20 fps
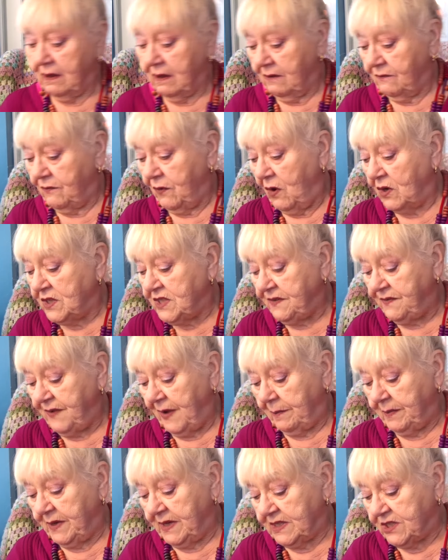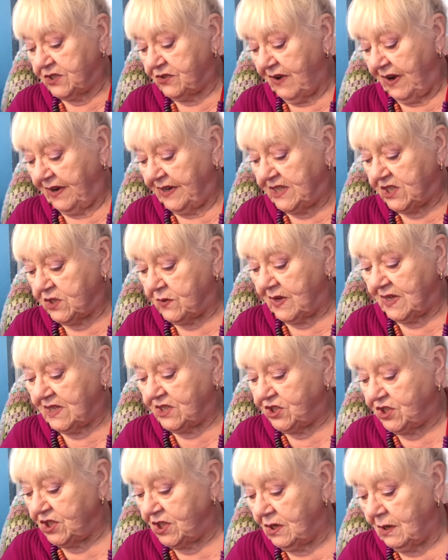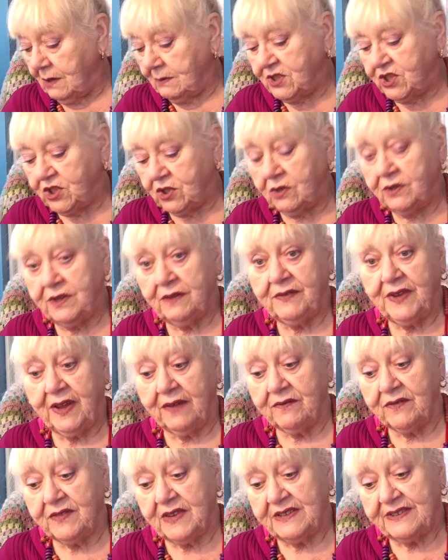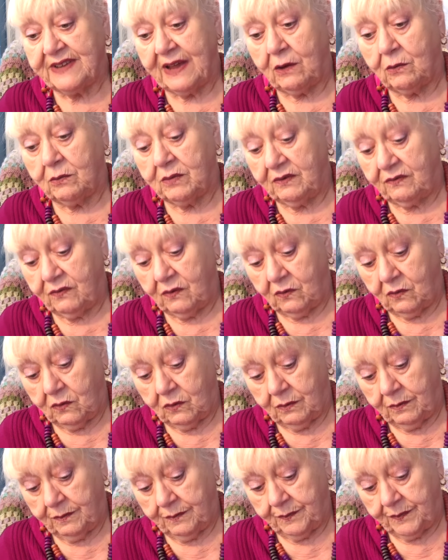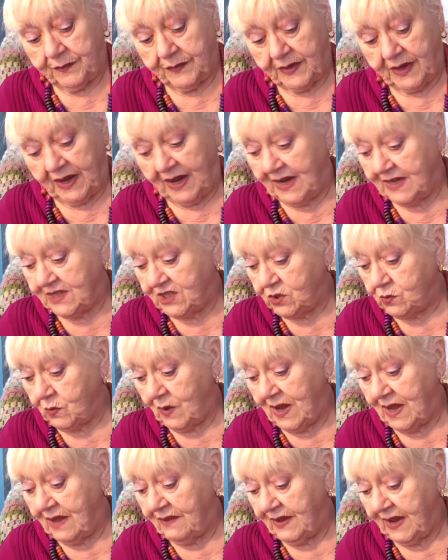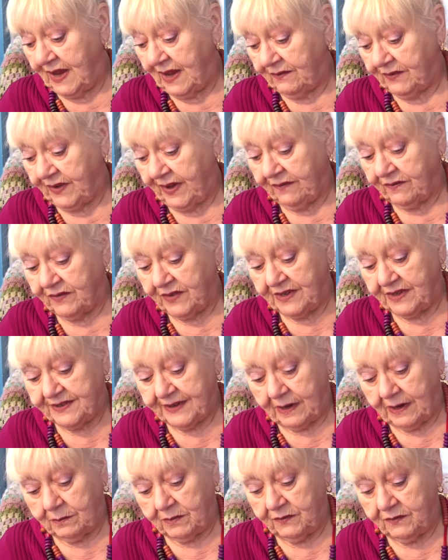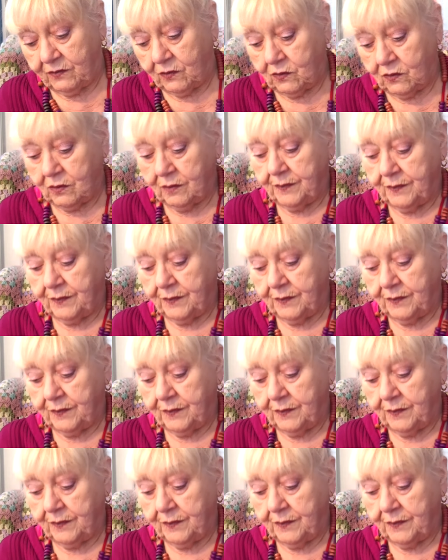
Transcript: forty fabulous granny squares. Do you know, I'm sure they've given this out before. I swear they have given it out before.